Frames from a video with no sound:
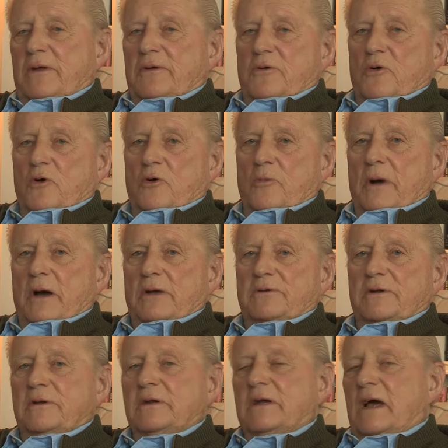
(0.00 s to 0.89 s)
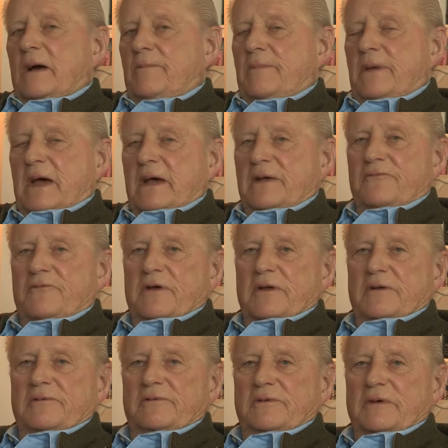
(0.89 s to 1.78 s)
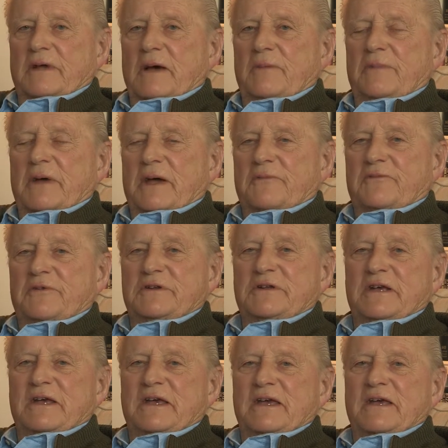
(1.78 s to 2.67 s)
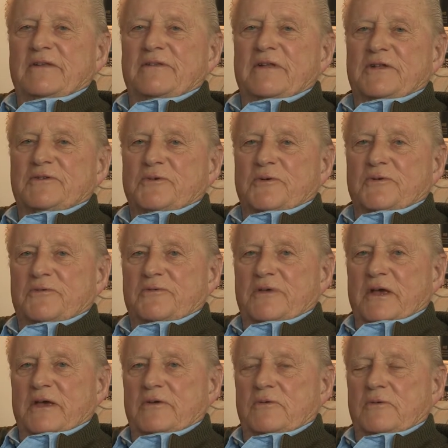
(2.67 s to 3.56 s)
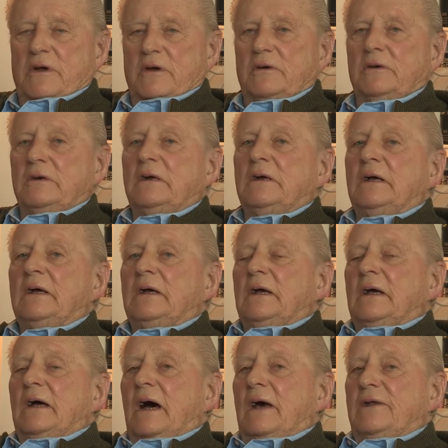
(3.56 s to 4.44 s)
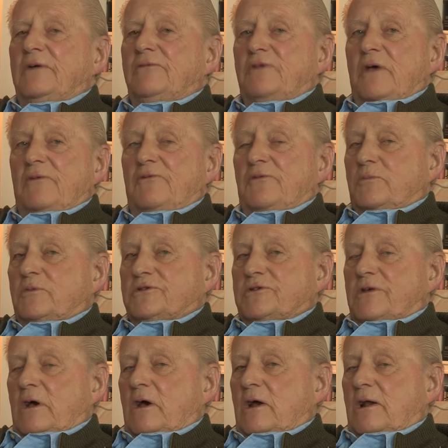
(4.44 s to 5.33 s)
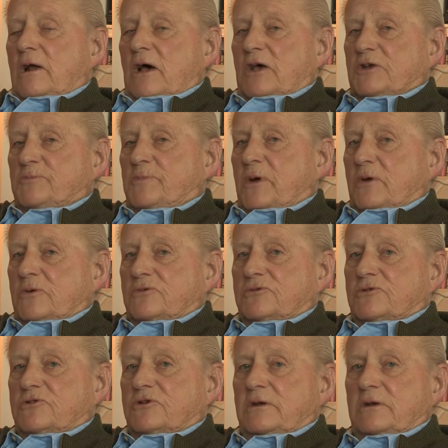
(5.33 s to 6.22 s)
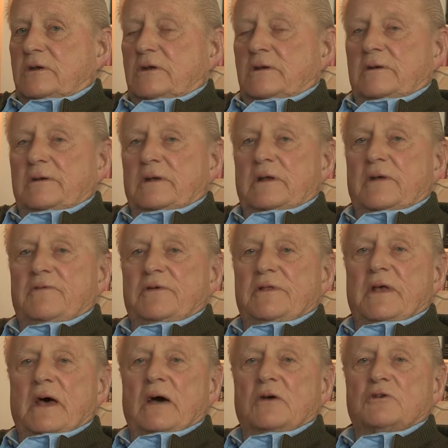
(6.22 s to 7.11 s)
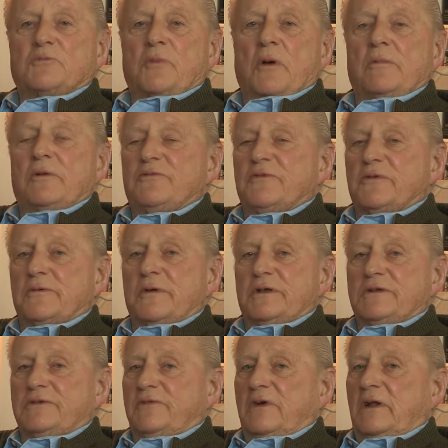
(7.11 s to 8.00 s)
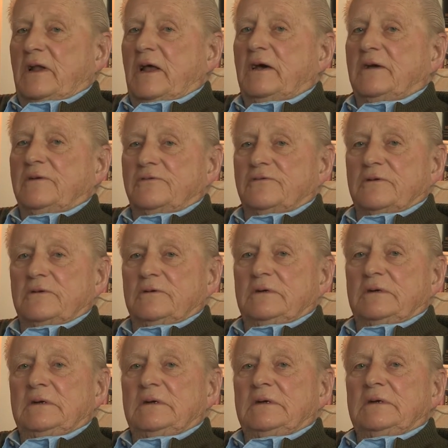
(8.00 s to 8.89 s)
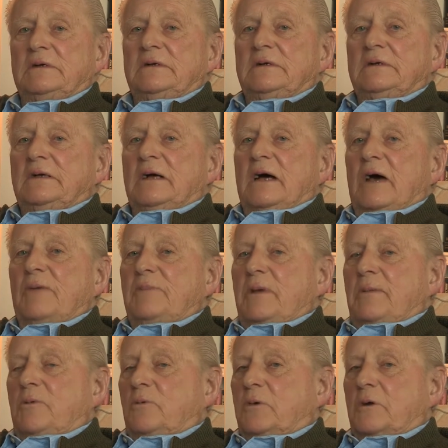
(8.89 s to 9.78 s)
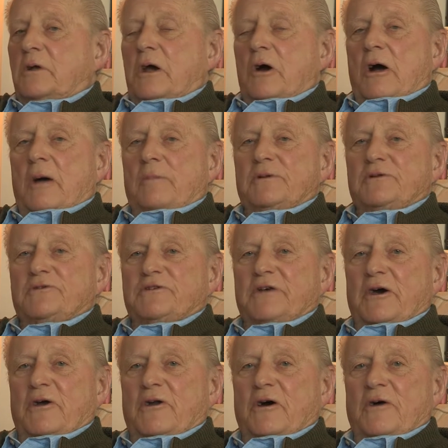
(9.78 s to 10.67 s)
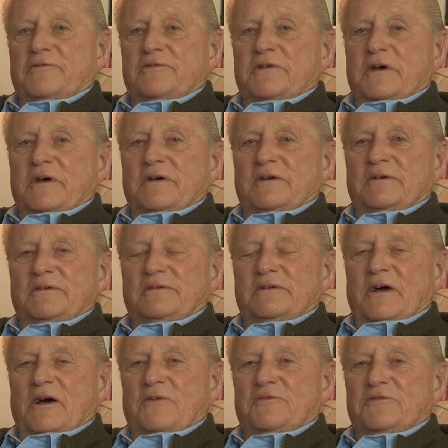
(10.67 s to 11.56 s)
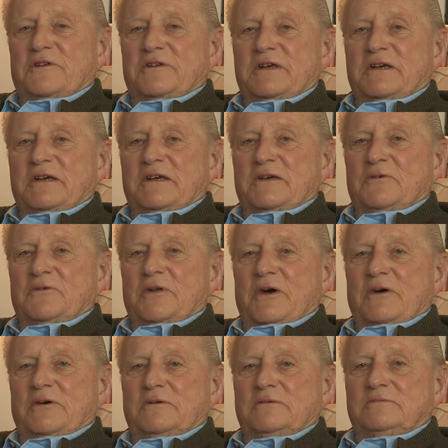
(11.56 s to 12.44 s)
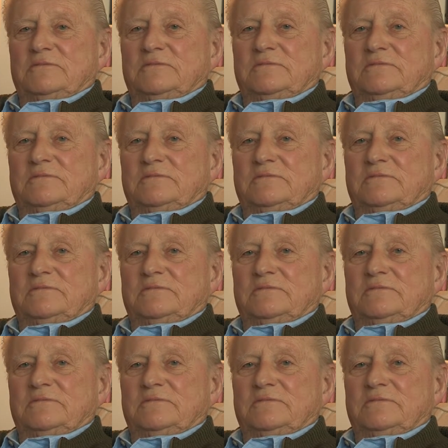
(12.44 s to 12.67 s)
and talk about it and come back for come back for tea and that sort of thing, you know. And if if it was her last post, she'd live in the house probably for the rest of her life, and people would go up and see her after after tea, you know.